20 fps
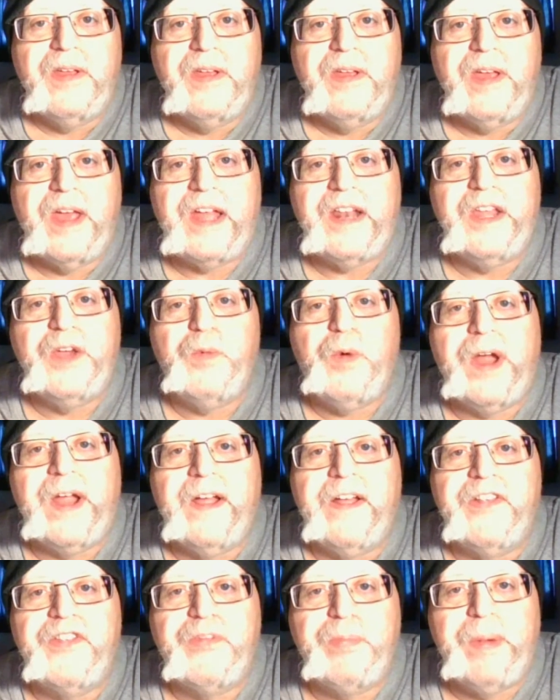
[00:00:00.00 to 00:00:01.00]
anyway,
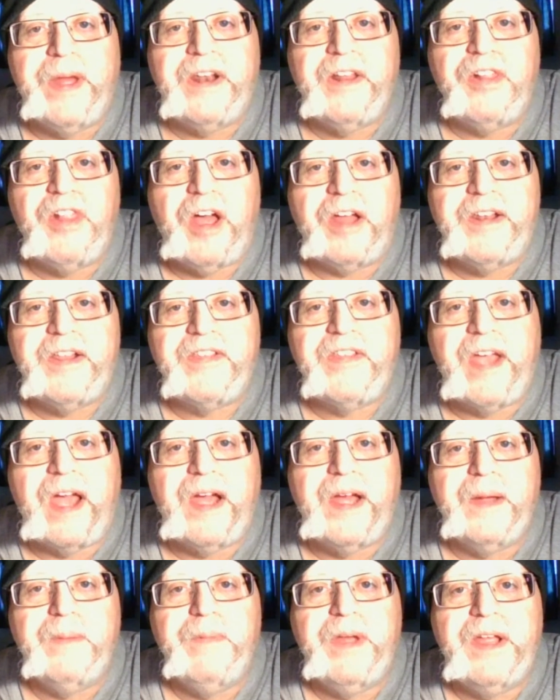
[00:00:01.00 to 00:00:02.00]
I spent a lot of
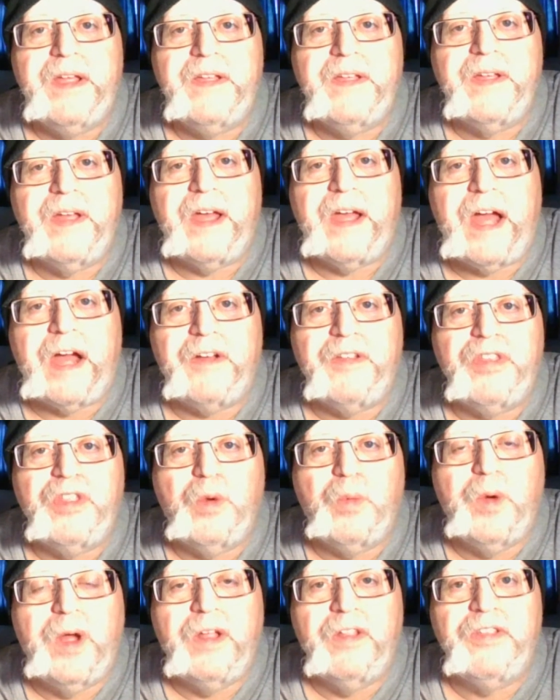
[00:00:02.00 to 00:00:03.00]
time out in
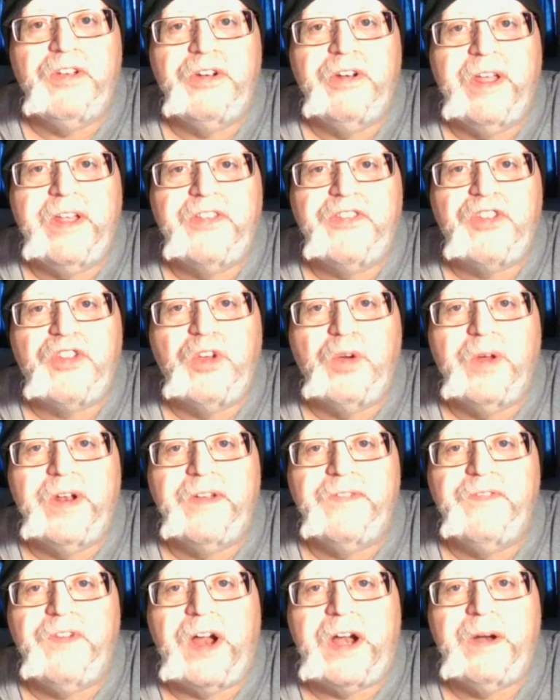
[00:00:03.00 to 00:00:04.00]
the wilderness doing
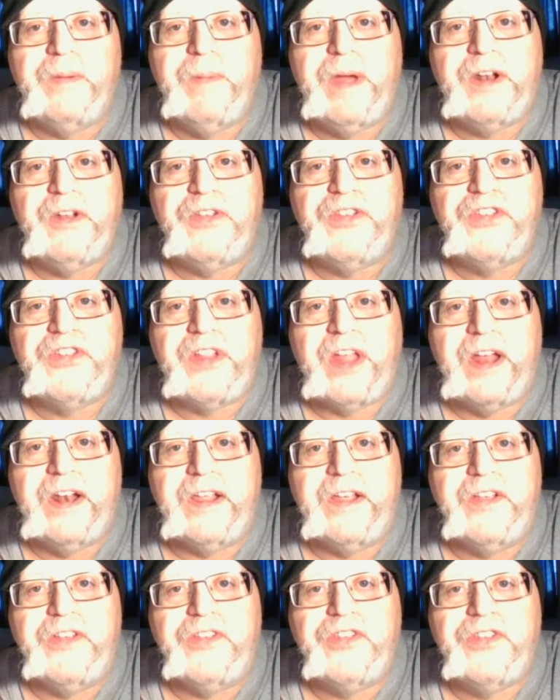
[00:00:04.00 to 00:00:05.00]
environmental
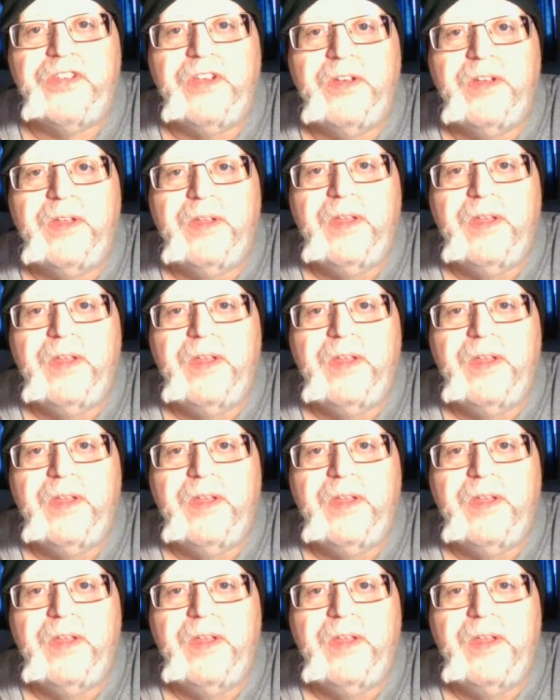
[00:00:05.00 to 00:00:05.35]
studies.